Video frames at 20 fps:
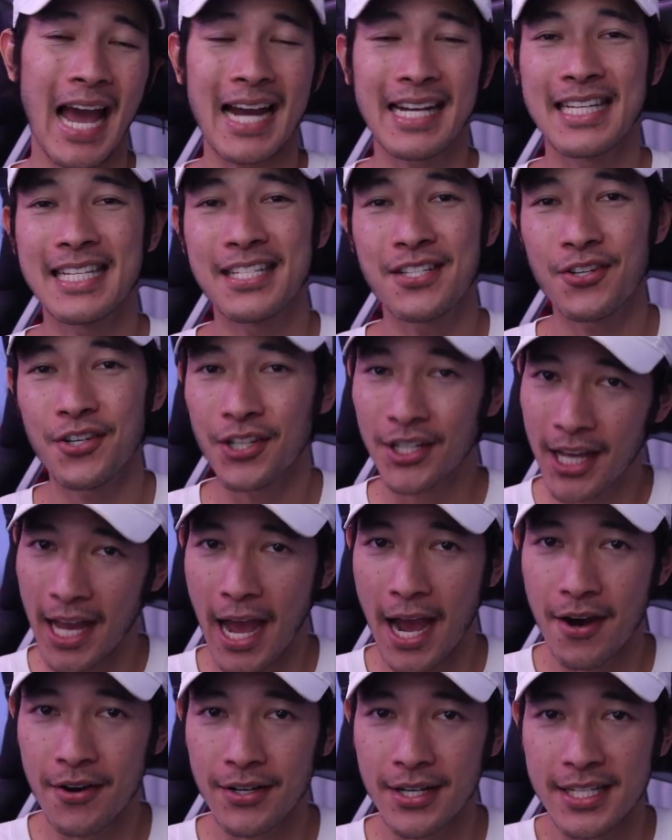hacked into your
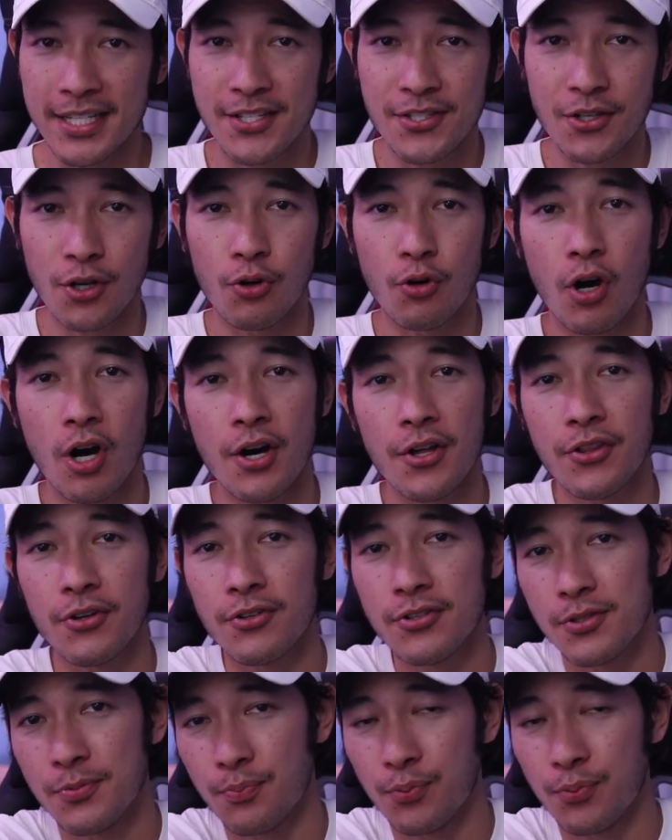account and stole all those